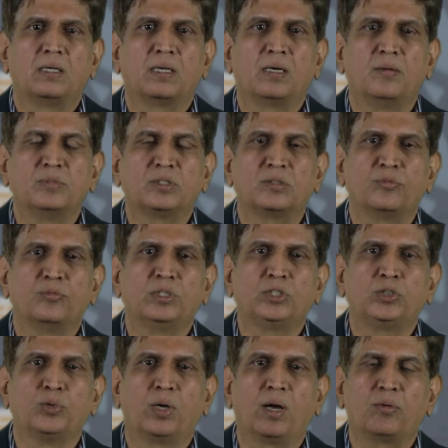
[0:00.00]
terms
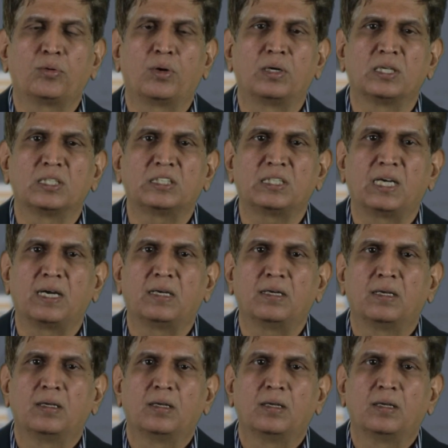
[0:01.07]
which you have to understand